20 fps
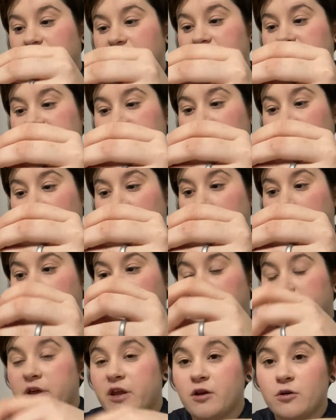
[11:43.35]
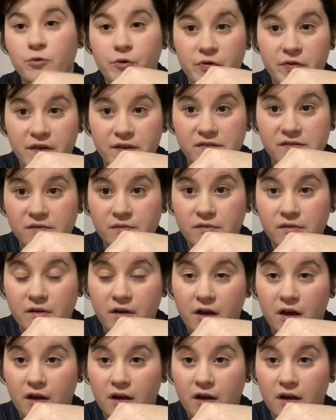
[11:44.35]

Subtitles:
using the cable needle with these